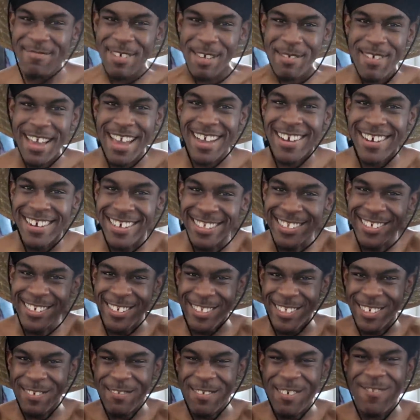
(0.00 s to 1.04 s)
back on
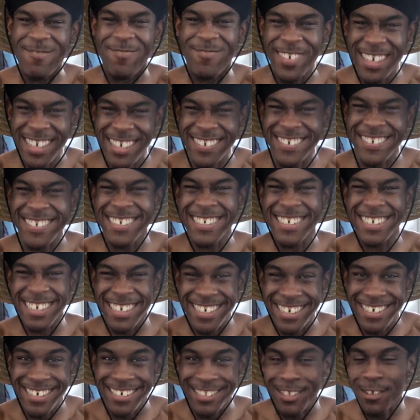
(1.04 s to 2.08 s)
YouTube. It feels
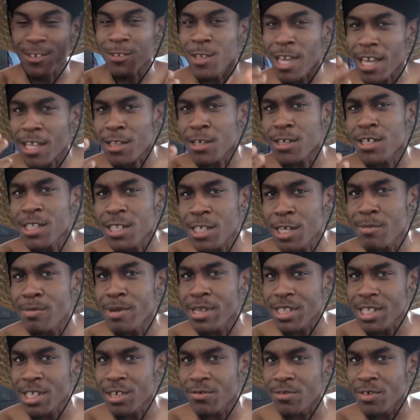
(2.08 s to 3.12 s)
good. Don't I look a little
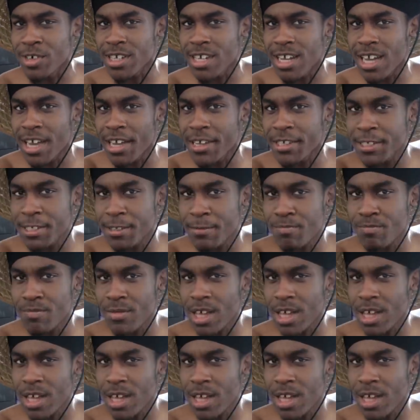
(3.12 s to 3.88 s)
bit different, guys?